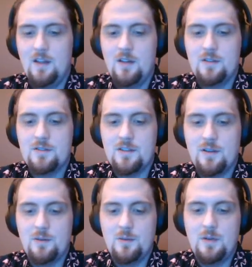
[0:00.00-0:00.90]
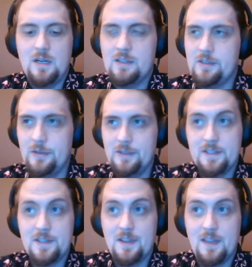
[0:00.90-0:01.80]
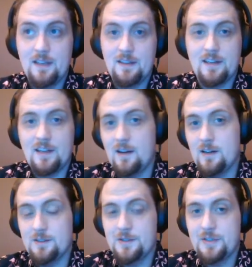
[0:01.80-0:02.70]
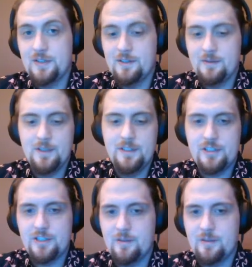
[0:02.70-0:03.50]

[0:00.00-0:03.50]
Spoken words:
So a goal is the thing that a character's trying to reach,